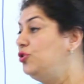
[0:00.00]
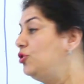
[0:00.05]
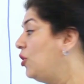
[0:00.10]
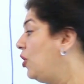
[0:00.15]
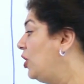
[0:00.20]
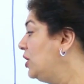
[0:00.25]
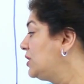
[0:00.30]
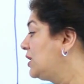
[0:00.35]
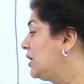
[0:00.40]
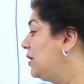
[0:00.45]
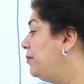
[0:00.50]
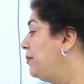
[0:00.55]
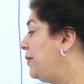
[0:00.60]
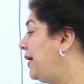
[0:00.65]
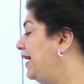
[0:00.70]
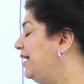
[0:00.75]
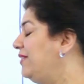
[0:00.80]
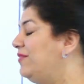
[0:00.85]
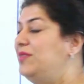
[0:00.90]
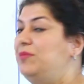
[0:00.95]
not
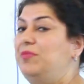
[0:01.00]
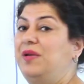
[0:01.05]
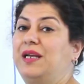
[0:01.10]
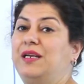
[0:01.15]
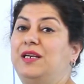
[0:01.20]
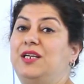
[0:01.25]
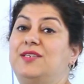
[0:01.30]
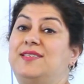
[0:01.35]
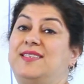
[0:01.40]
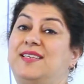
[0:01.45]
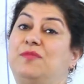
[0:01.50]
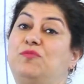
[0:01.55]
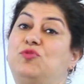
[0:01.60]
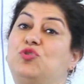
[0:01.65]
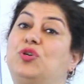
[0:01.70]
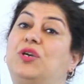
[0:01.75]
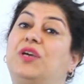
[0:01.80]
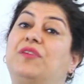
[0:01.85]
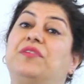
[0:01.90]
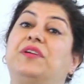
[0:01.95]
combine with magnesium
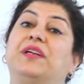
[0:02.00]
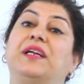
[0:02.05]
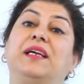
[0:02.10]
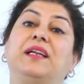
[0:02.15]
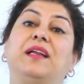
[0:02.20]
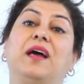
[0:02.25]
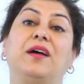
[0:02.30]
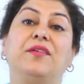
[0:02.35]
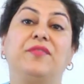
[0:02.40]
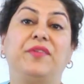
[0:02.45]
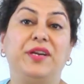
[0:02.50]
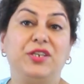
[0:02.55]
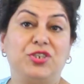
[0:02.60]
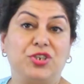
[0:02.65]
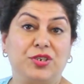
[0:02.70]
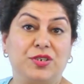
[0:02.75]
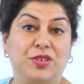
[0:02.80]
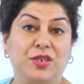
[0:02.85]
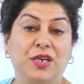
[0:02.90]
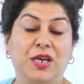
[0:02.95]
to give Grignard
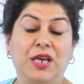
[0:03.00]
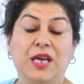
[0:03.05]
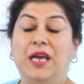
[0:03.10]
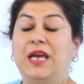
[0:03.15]
reagent.